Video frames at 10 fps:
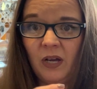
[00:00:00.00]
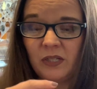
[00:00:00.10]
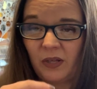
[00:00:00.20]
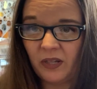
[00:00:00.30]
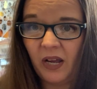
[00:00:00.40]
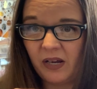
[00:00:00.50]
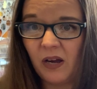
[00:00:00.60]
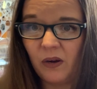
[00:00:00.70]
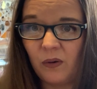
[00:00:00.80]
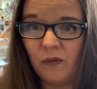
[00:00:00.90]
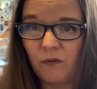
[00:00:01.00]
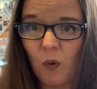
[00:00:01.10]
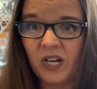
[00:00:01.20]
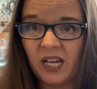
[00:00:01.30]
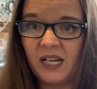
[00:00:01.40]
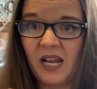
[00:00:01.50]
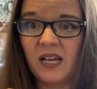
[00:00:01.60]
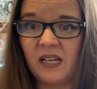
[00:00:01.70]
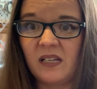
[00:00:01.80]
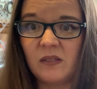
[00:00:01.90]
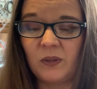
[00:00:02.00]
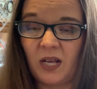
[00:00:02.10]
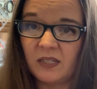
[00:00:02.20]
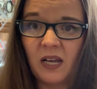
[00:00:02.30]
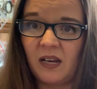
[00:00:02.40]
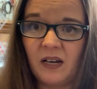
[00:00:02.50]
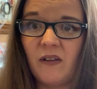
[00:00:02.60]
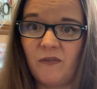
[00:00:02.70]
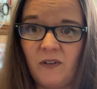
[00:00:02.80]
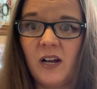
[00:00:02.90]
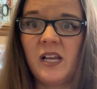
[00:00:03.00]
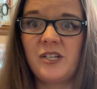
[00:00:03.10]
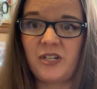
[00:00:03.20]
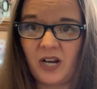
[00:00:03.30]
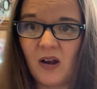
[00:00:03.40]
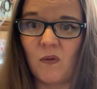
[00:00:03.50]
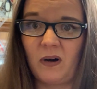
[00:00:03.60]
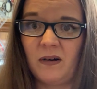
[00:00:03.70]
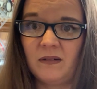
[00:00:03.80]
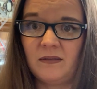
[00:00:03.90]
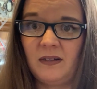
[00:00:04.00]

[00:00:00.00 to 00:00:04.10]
So they go 14 days without taking a fucking shower.